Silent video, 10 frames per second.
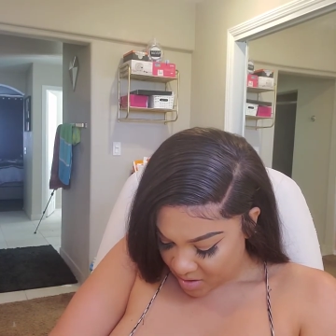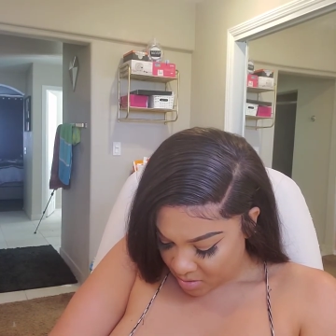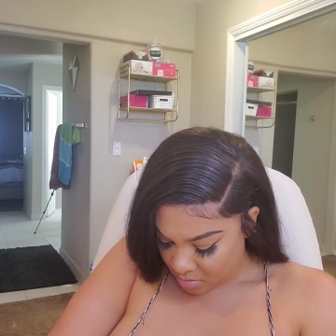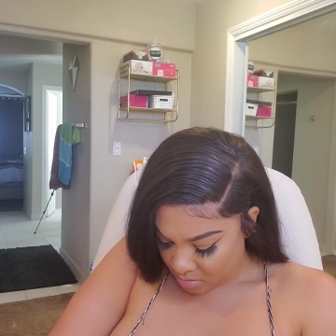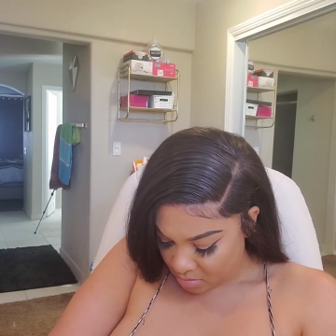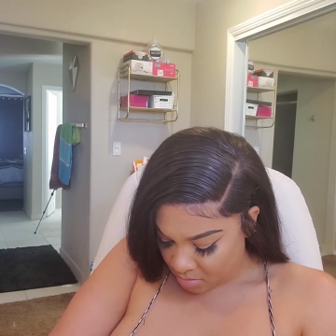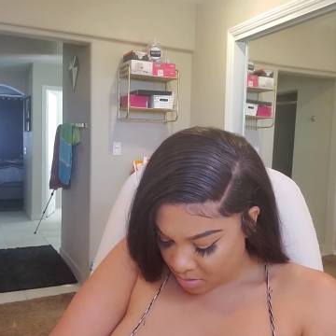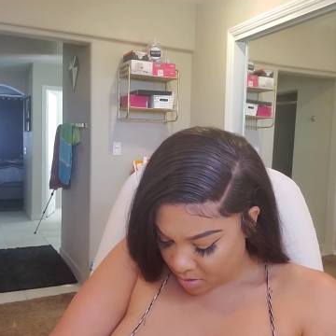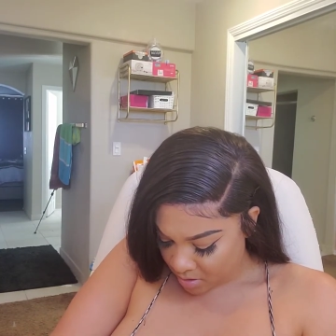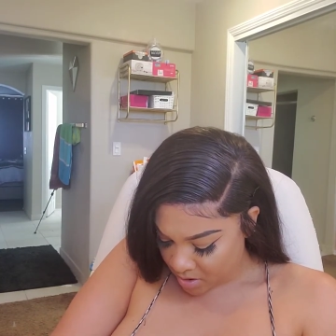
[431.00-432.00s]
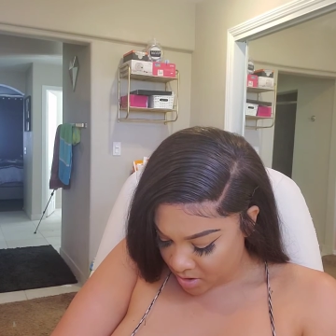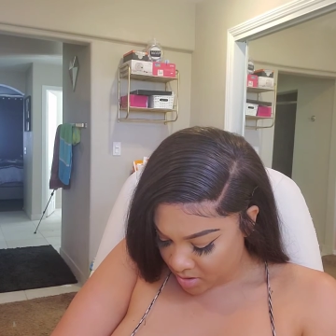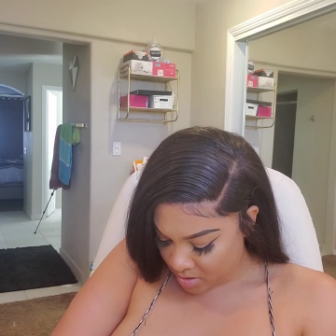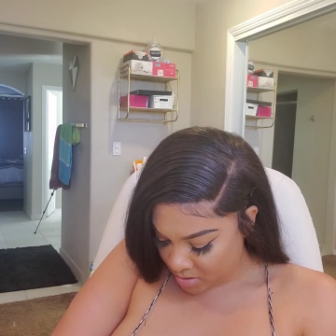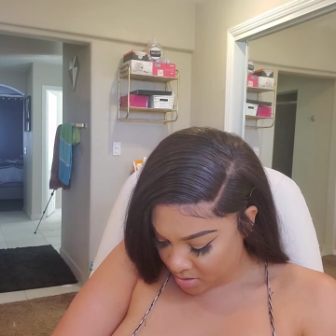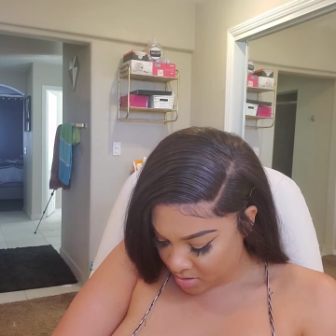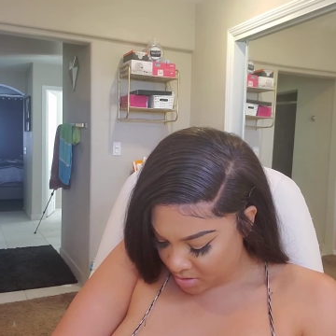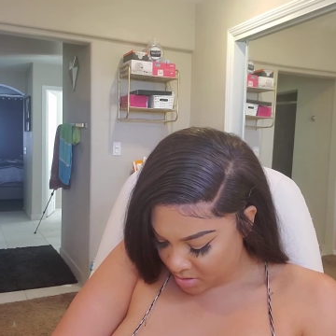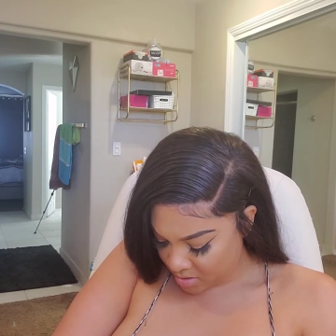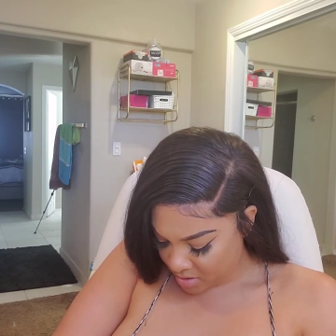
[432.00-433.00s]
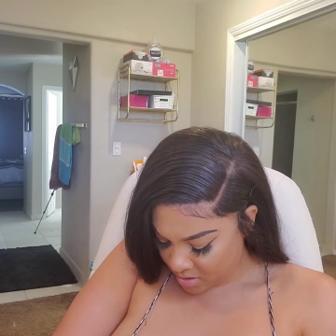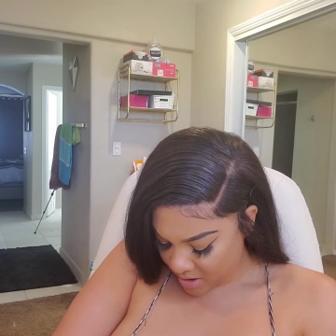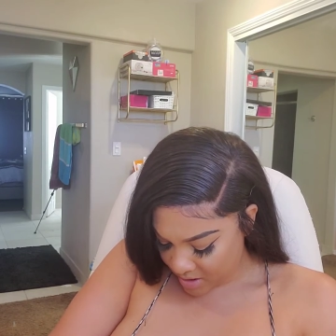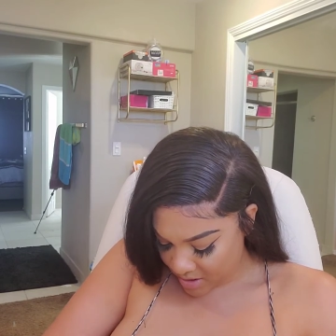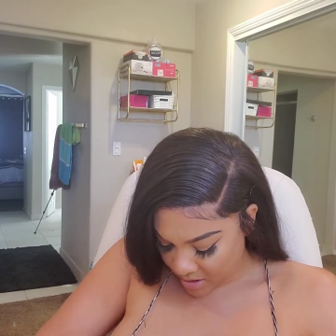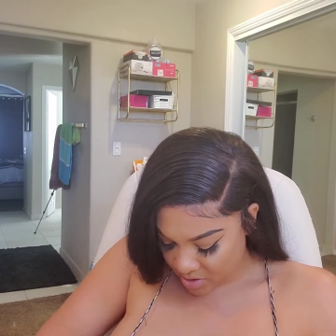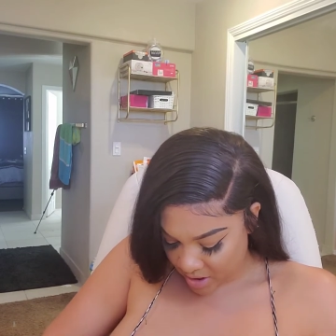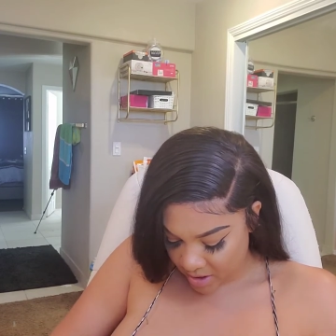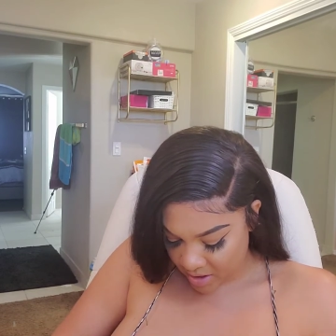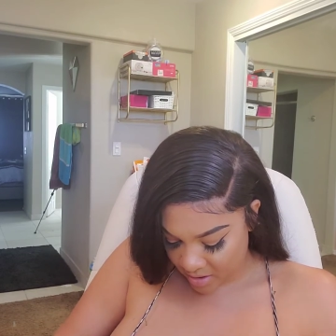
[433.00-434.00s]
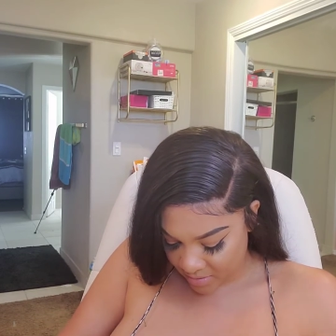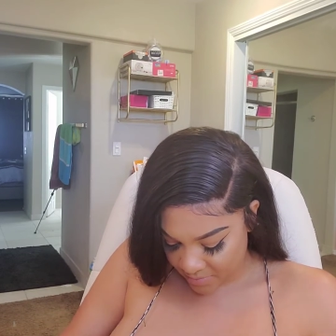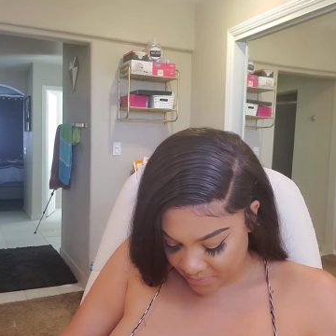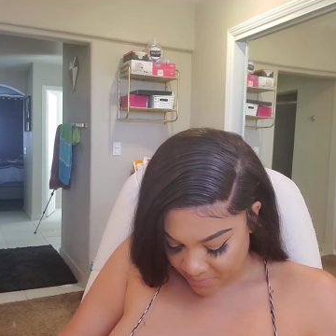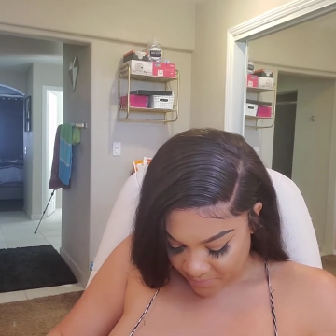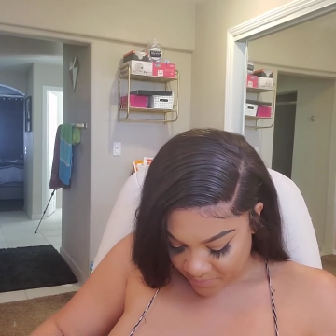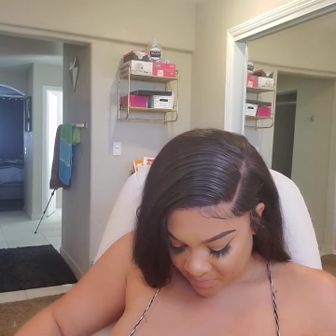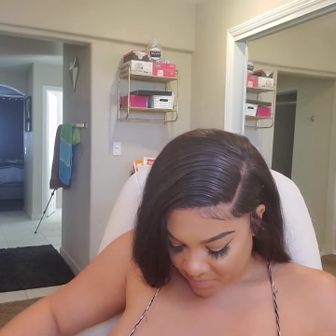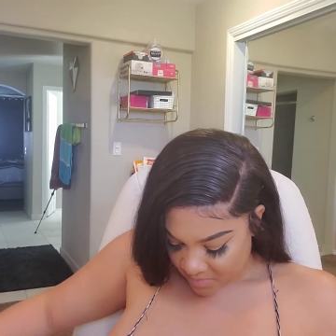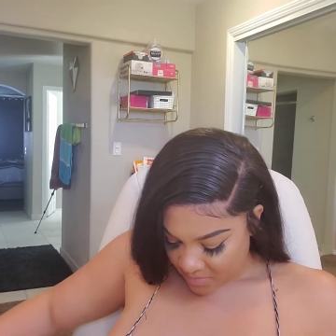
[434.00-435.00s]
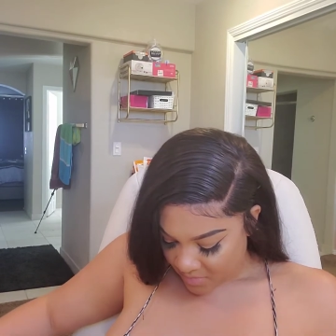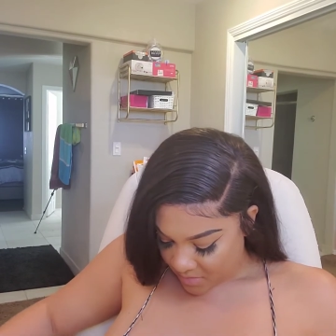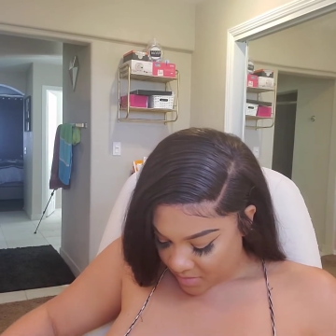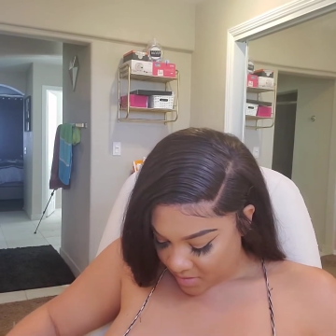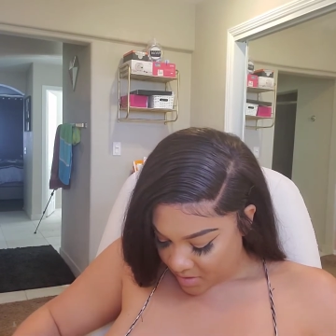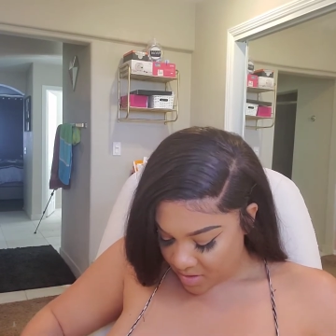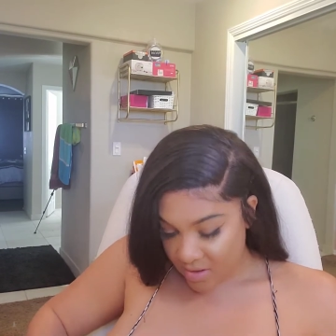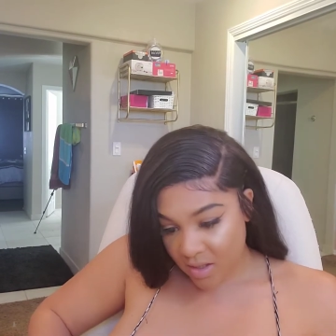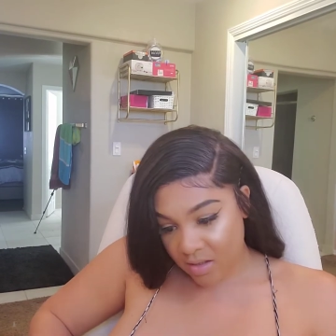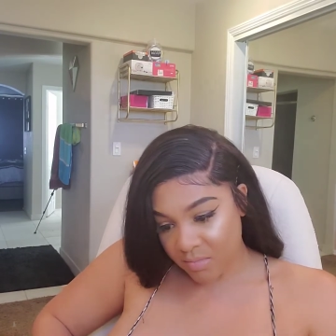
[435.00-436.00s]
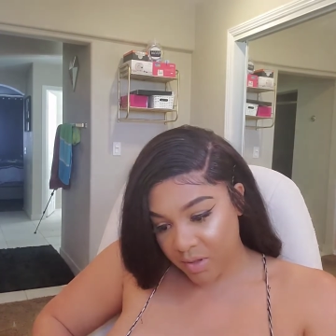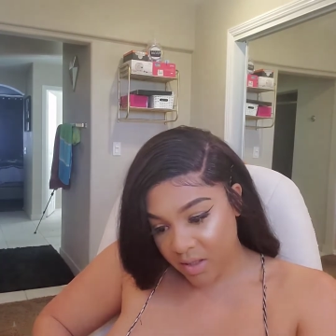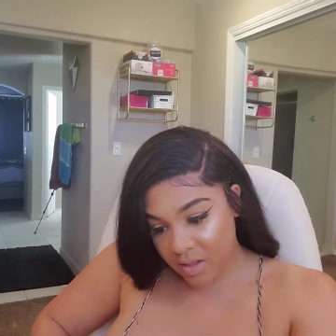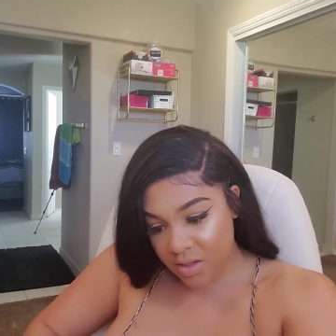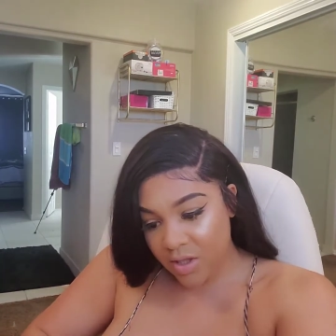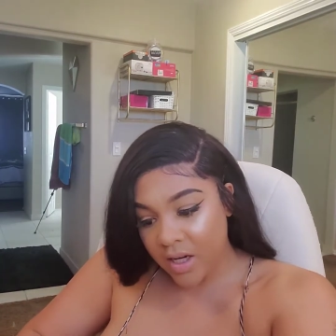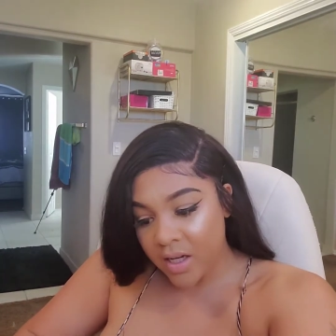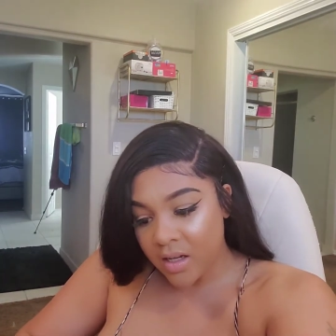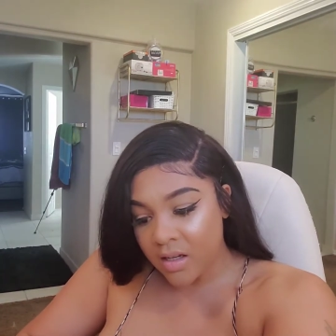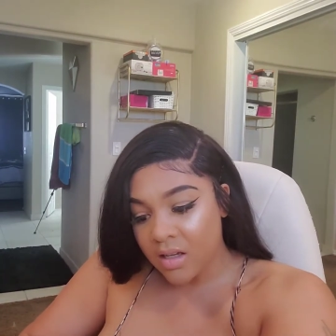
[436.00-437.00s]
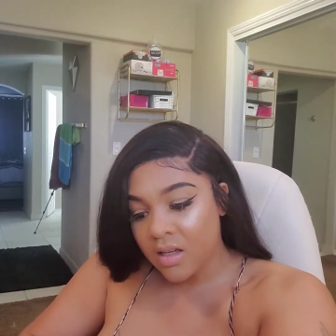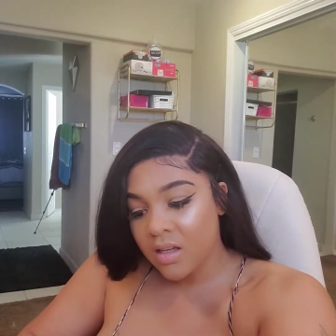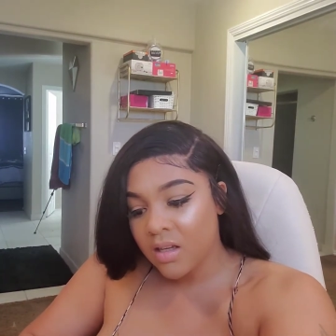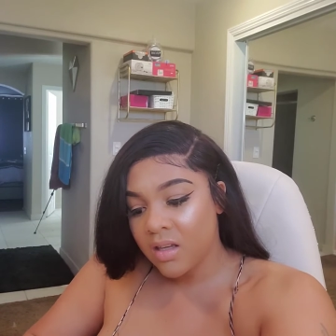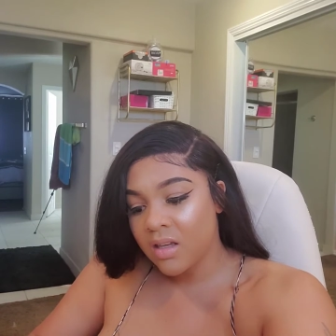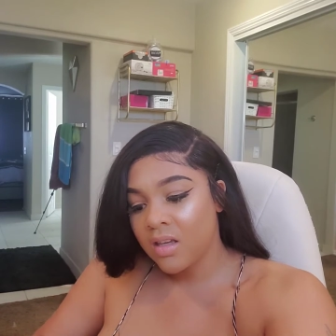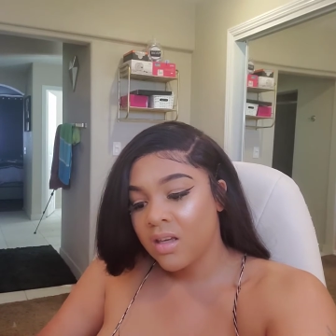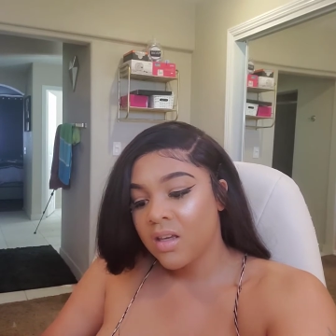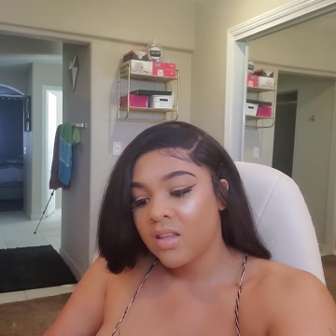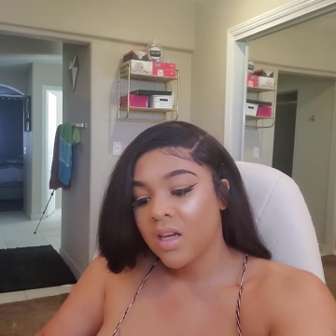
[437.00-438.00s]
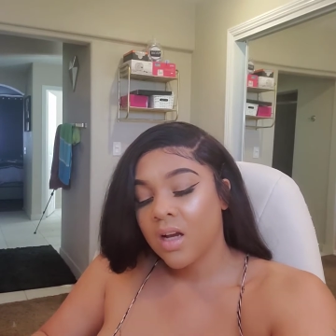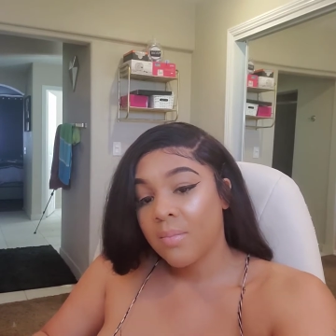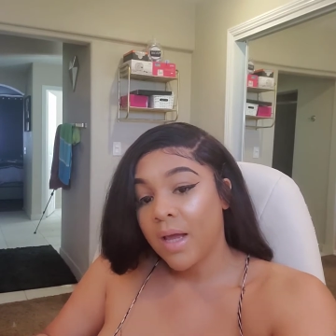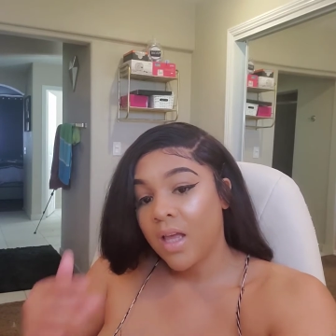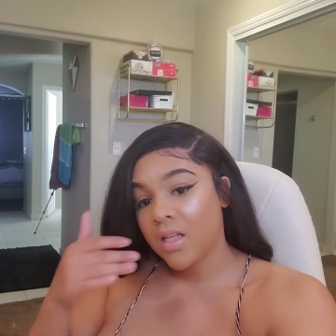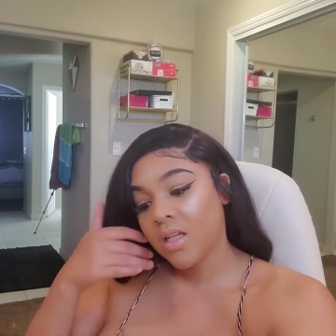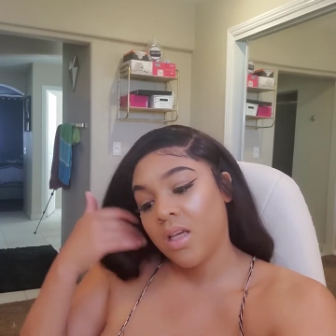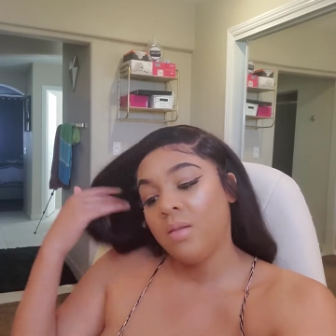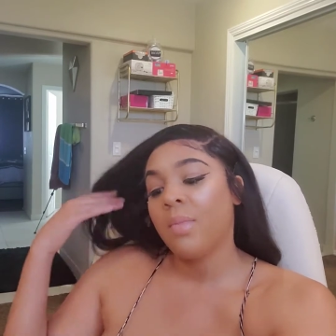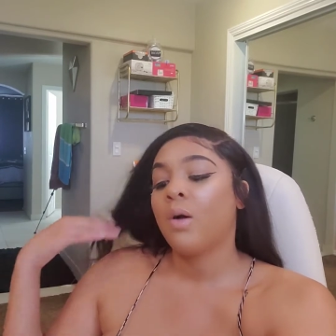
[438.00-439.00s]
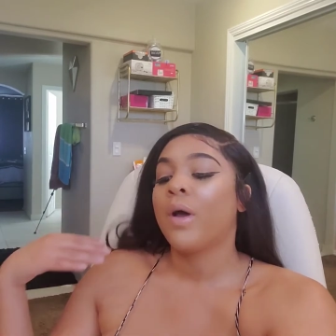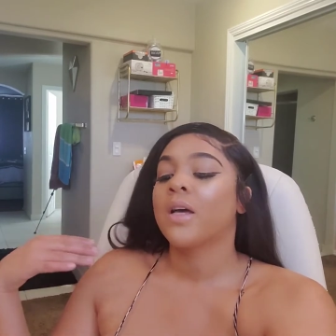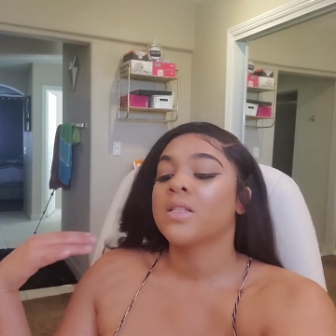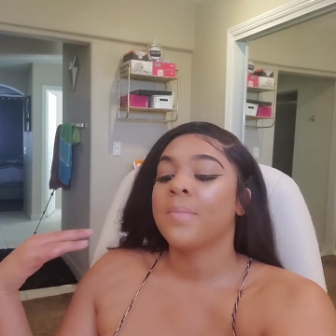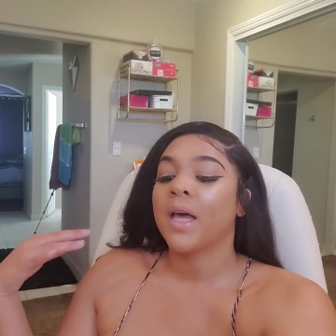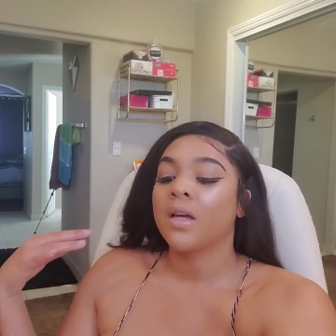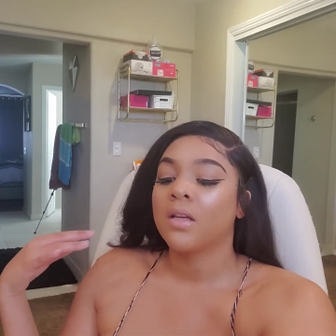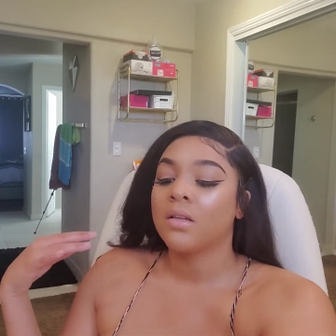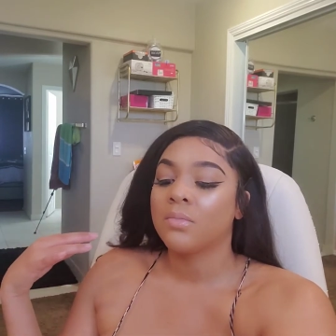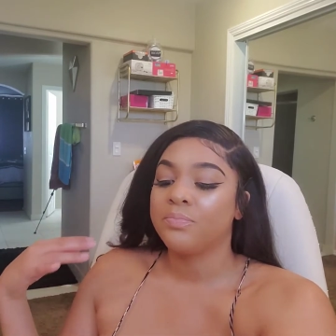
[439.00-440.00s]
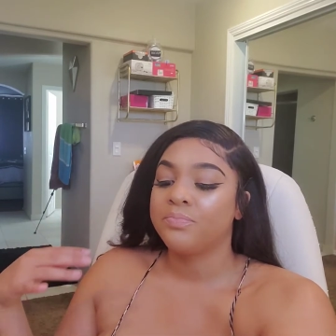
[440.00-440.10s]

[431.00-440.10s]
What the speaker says: Oh, Lord Jesus. That's not dry yet. That's not completely dry yet. I think I might have to heat my wax back up.